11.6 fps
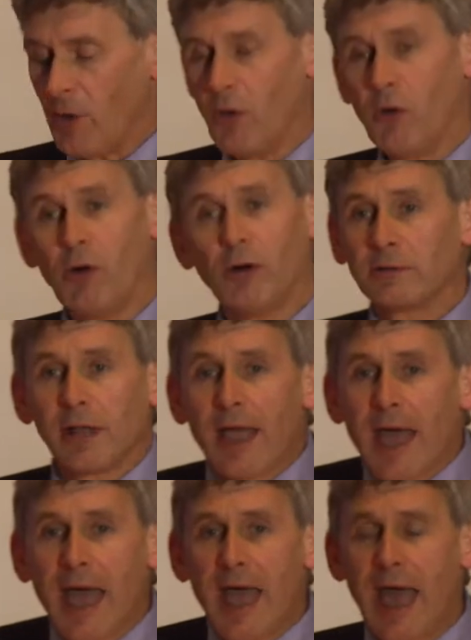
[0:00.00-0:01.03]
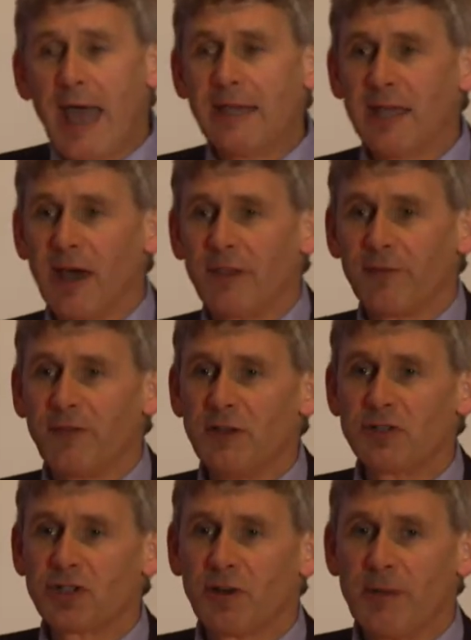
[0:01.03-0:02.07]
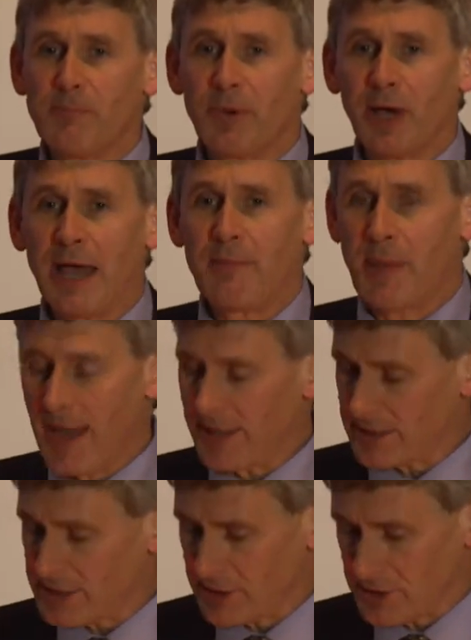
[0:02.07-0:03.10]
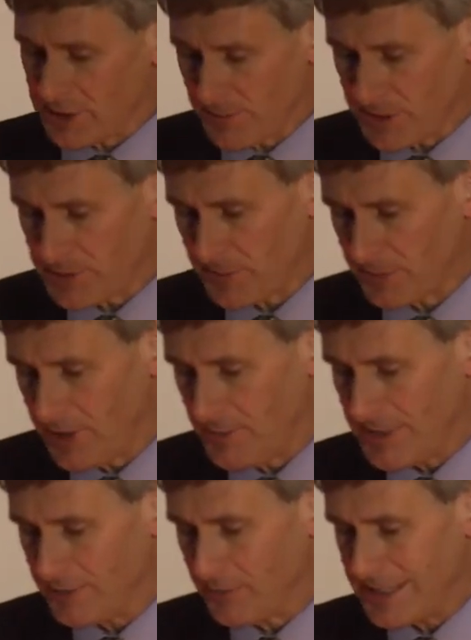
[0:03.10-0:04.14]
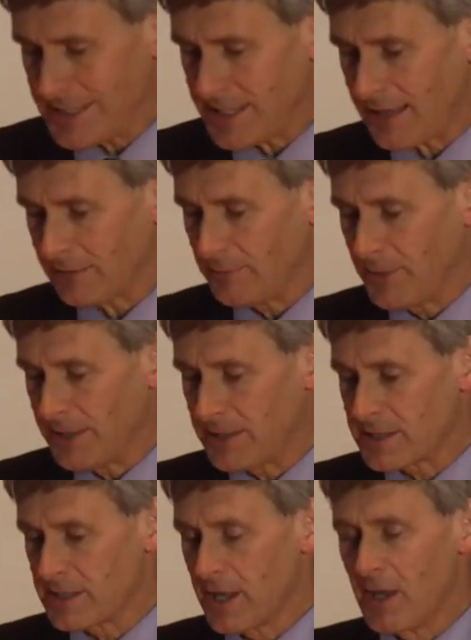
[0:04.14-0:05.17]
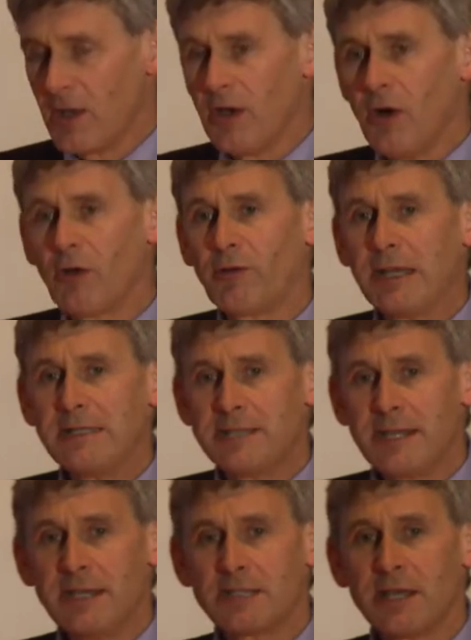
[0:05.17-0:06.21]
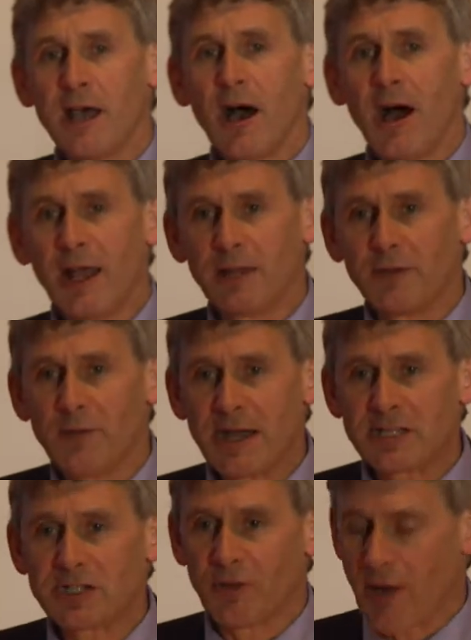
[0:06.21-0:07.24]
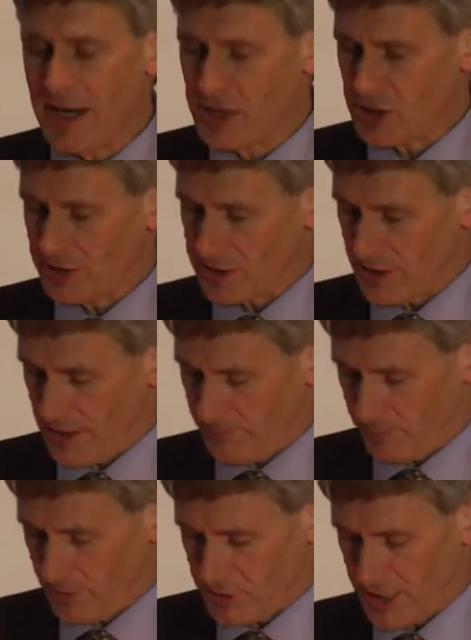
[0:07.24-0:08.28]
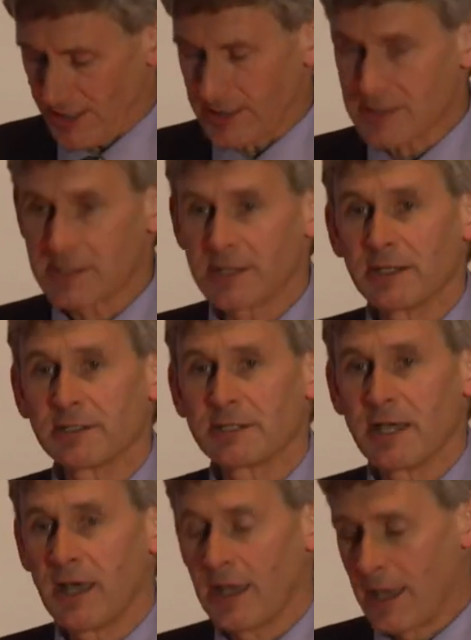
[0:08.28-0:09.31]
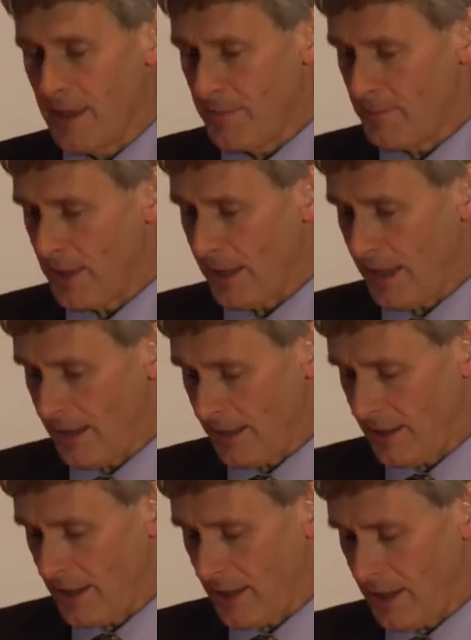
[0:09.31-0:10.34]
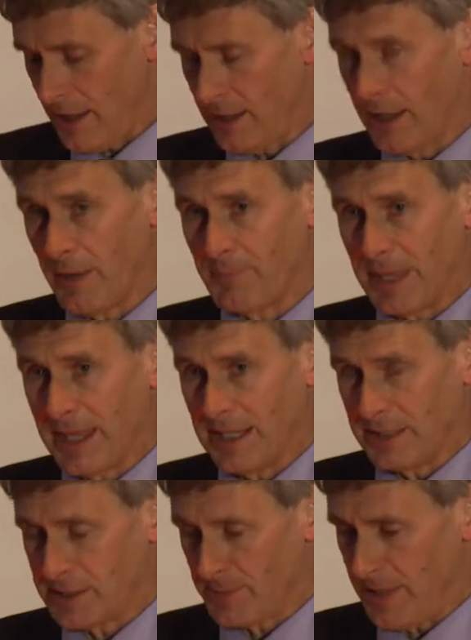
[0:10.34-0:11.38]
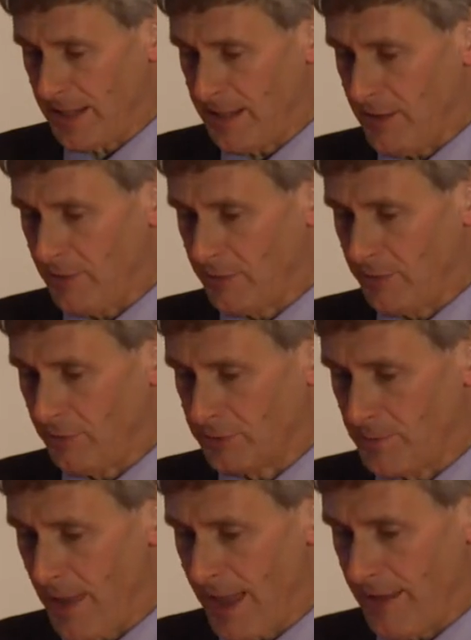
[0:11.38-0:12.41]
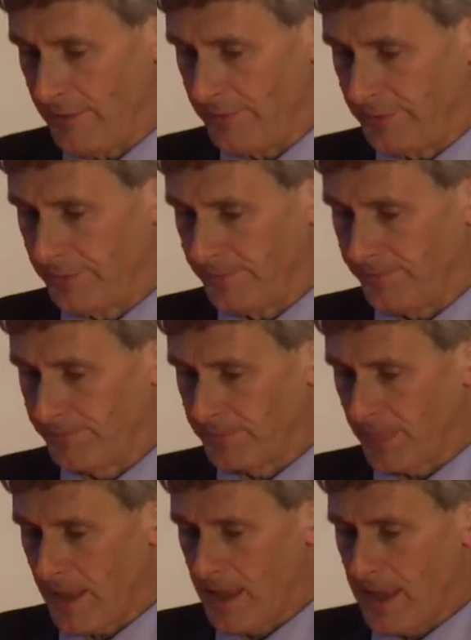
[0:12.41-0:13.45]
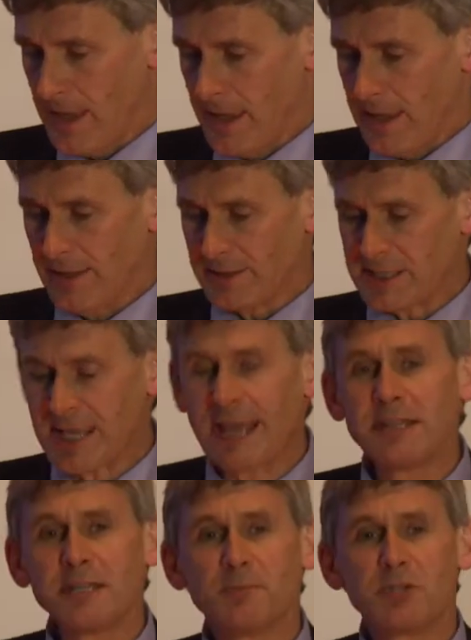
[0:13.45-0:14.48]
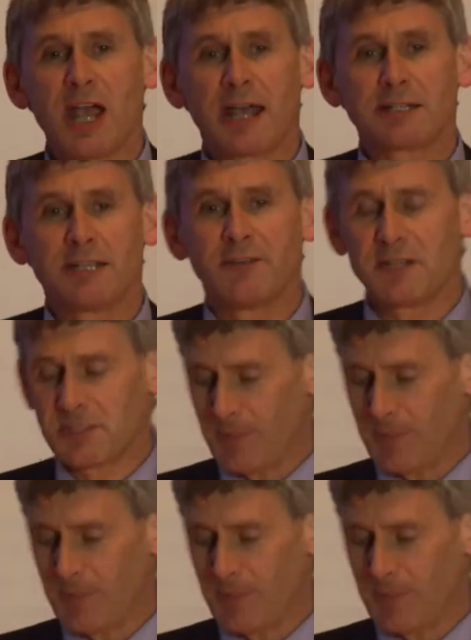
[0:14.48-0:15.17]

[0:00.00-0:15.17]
or any other future impacts, such as possible human resettlement, or indeed island restoration type projects that are beginning to be thought about. Now, the second objective has